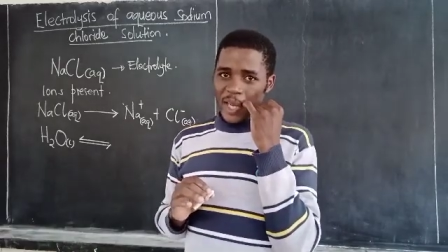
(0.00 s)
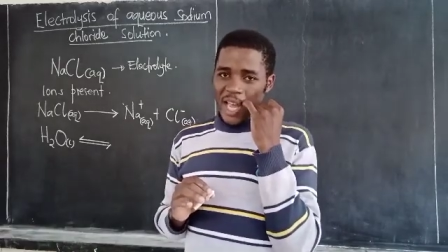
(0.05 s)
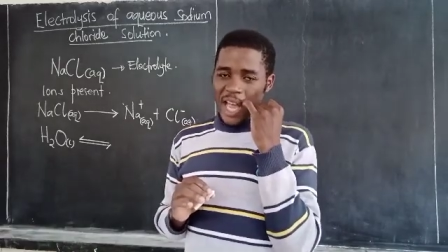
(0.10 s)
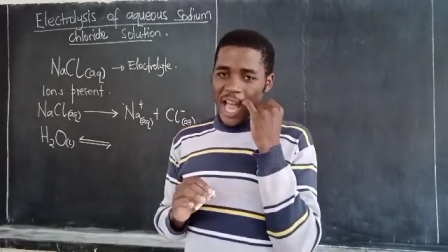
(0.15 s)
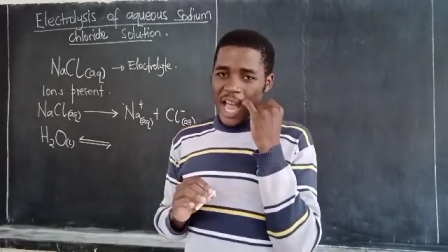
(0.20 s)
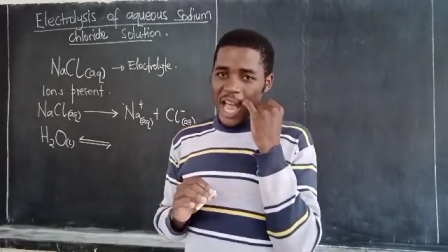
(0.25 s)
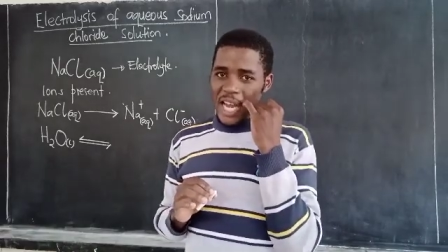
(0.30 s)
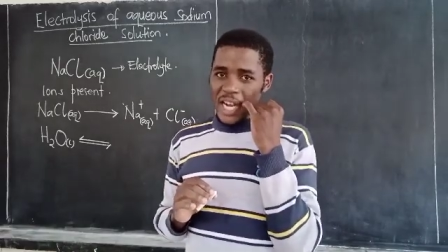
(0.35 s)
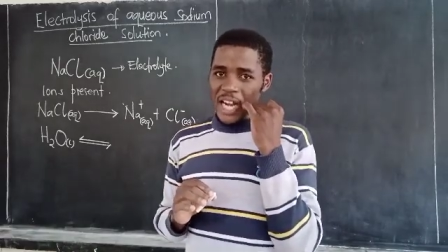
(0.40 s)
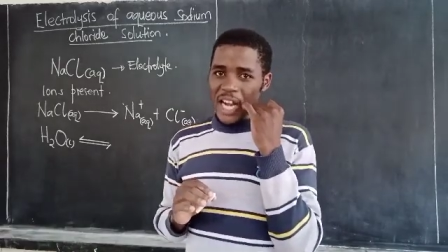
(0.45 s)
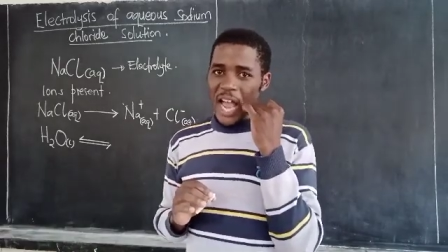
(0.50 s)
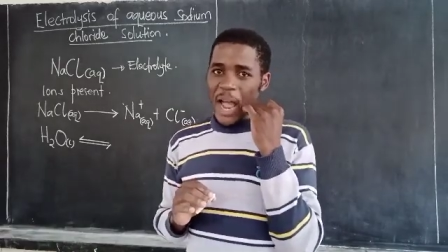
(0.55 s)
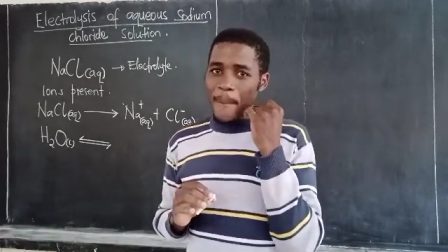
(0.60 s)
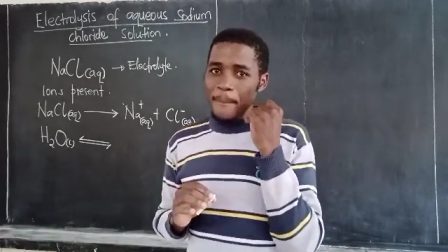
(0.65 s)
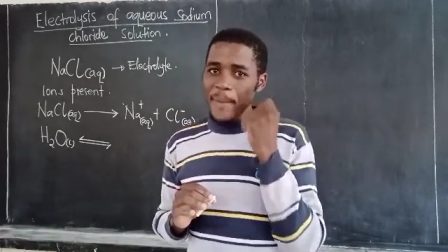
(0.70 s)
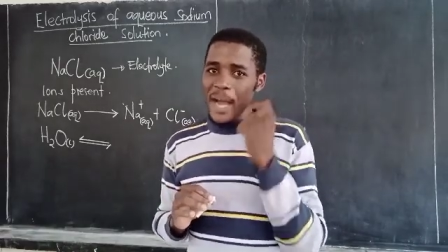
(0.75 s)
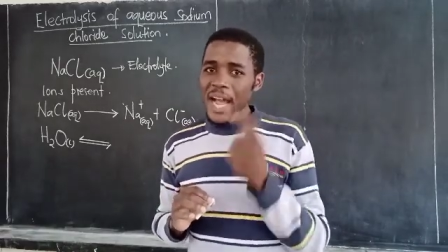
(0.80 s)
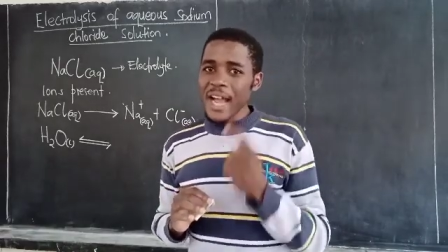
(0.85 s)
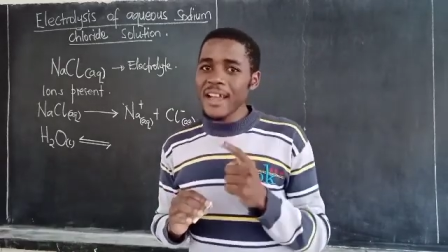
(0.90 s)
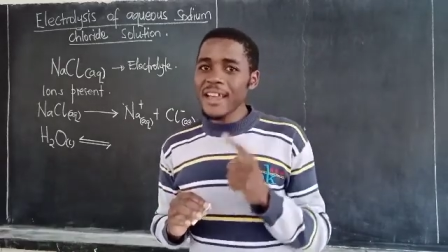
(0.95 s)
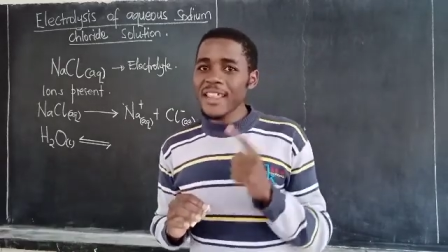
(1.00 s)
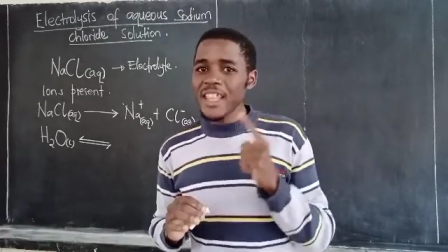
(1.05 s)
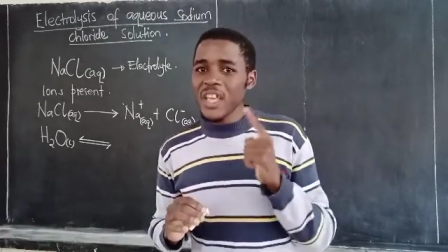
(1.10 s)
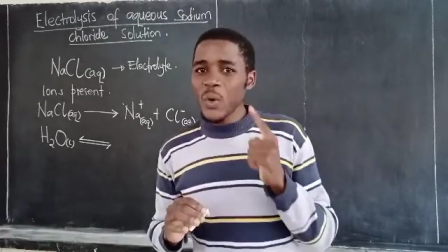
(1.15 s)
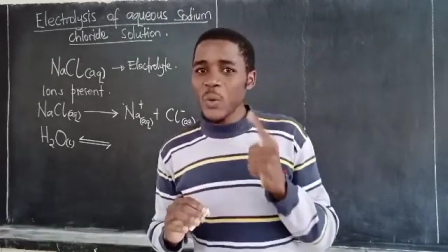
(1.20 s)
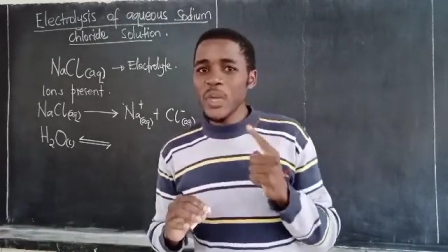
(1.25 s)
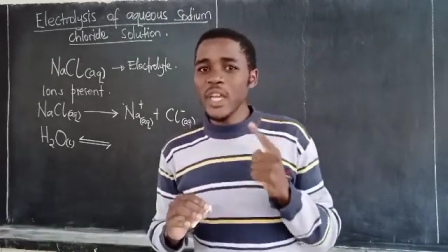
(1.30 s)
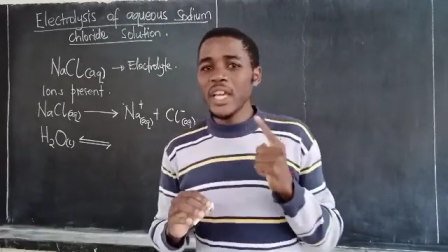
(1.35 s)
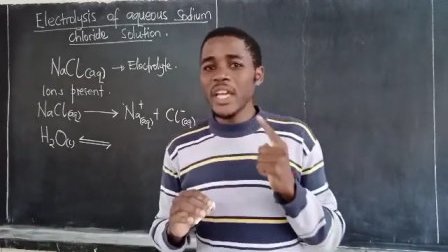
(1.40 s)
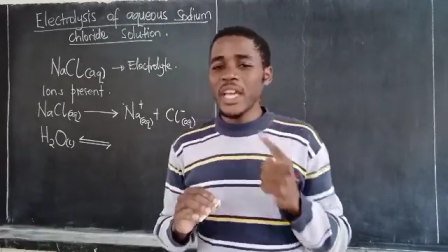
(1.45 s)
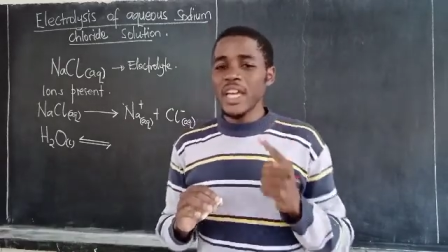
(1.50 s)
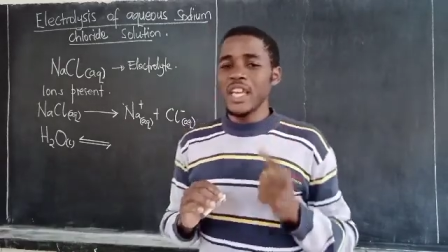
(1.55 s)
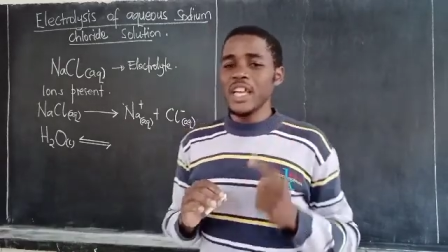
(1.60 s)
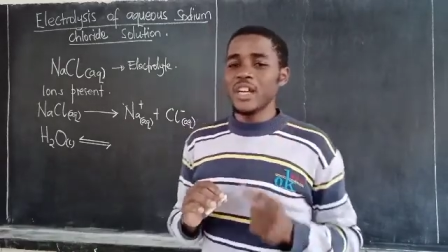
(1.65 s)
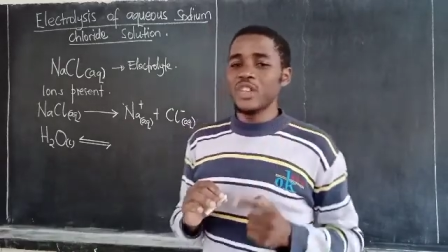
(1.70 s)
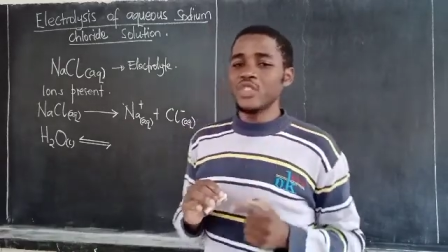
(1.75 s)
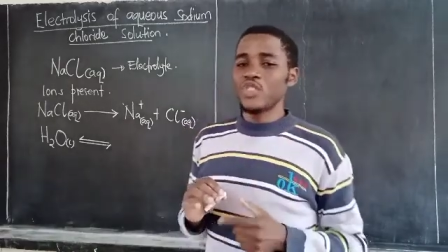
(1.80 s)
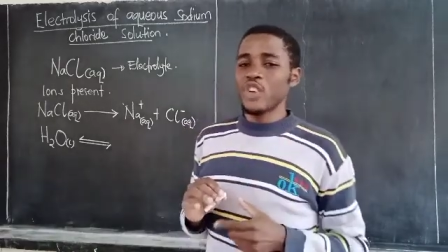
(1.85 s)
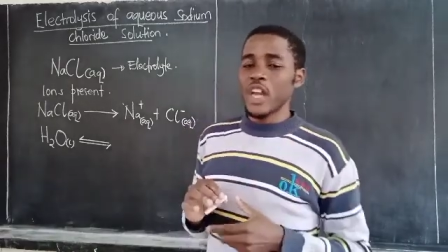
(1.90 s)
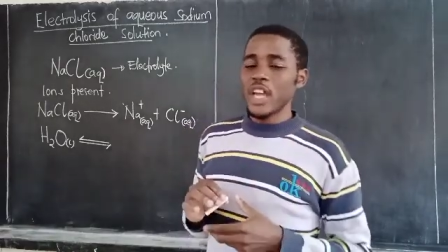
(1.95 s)
And among the weak
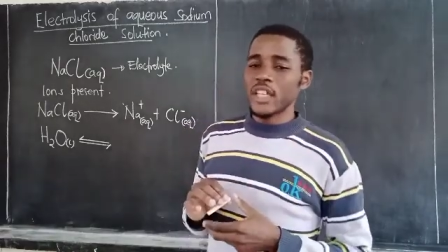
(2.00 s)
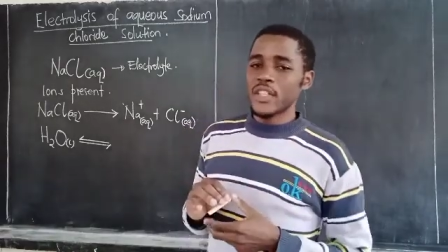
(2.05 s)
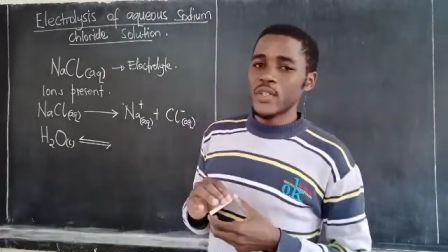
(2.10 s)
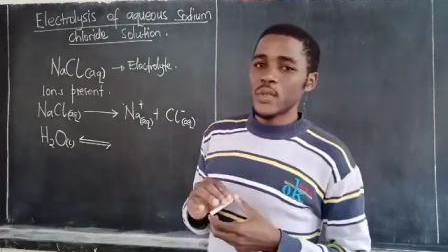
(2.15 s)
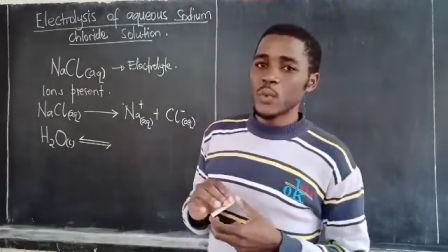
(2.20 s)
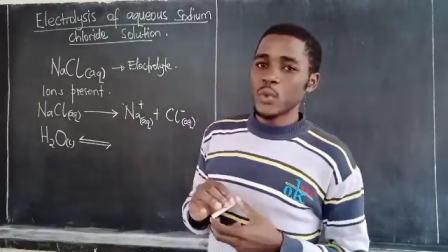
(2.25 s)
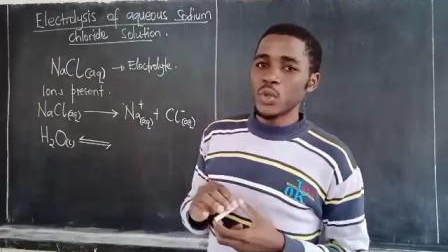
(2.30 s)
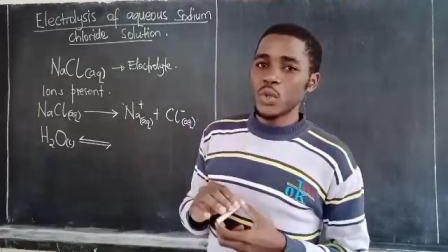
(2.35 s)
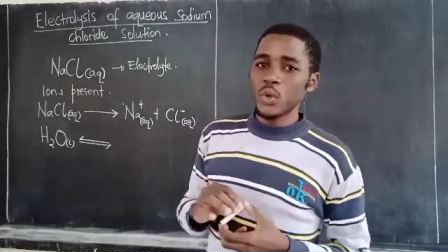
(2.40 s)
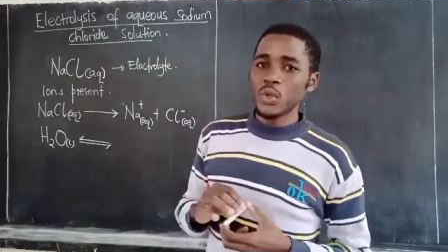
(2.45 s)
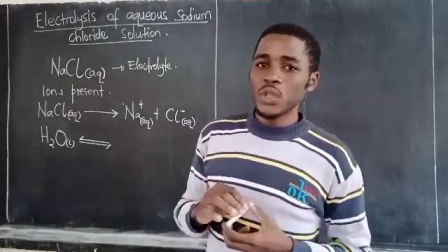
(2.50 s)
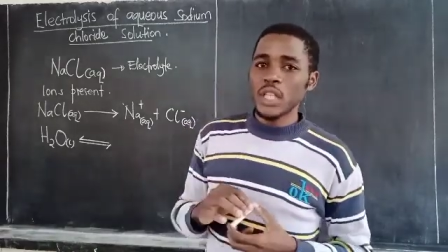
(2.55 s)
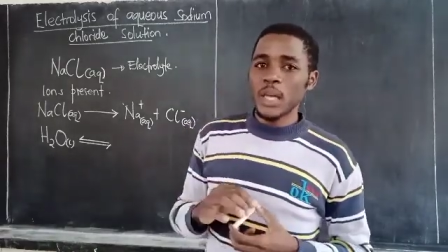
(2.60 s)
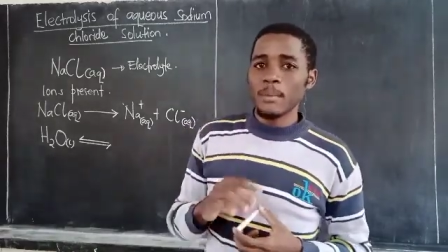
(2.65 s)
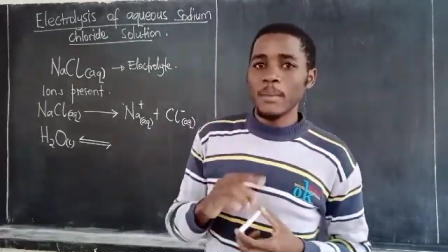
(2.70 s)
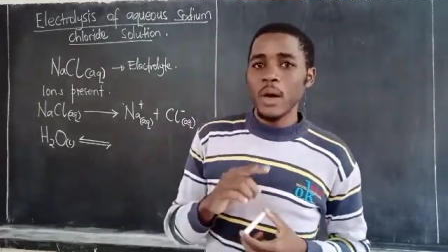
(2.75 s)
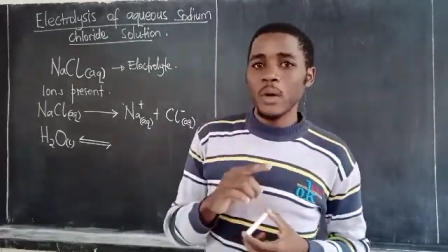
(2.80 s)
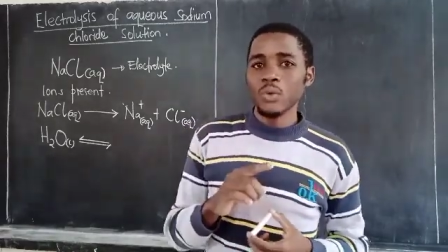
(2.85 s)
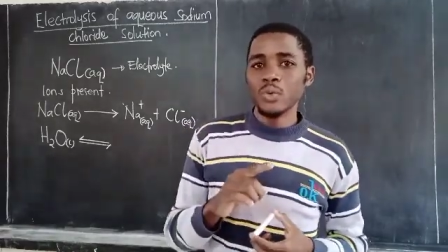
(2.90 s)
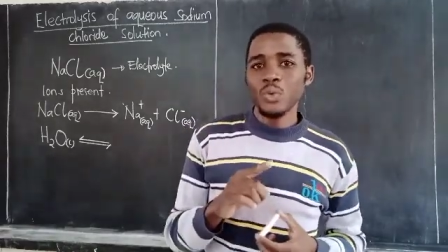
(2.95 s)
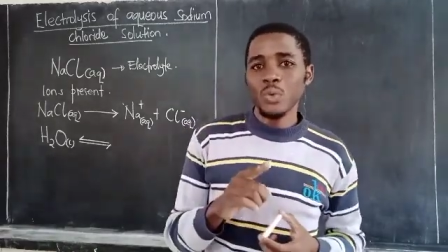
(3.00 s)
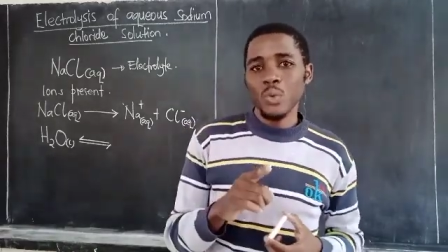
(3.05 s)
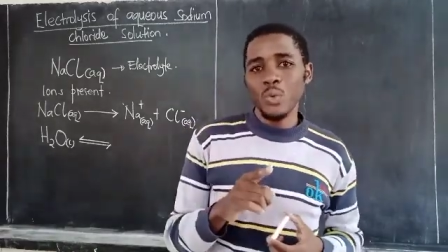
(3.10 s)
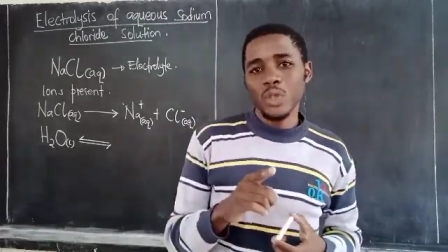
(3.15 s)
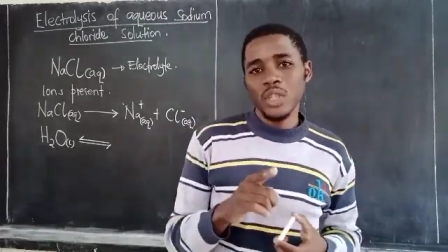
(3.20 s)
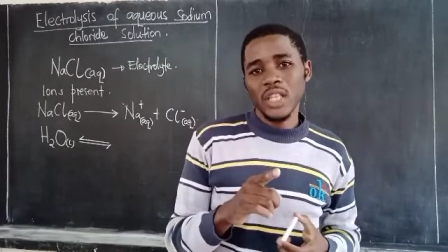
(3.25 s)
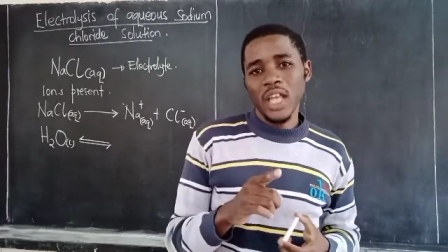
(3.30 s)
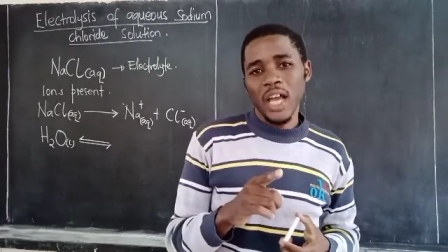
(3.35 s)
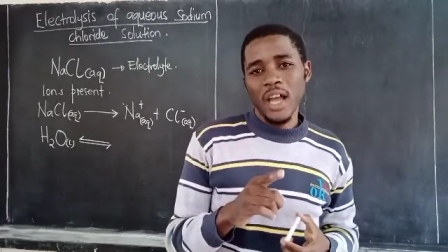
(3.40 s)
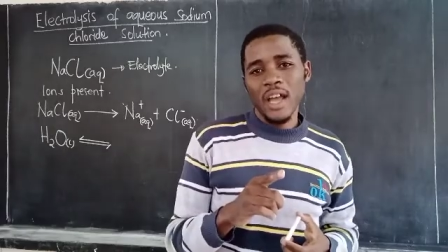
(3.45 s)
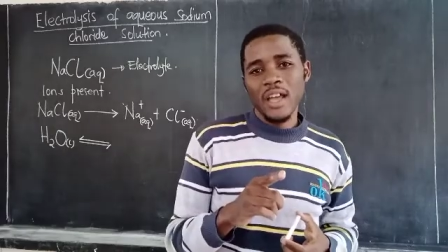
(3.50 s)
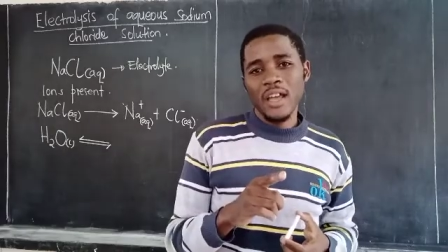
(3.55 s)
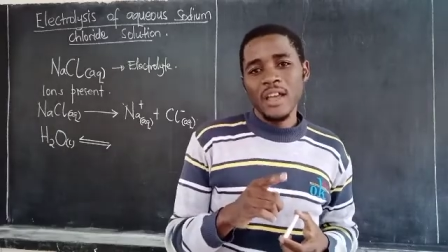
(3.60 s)
electrolytes, we talked about water.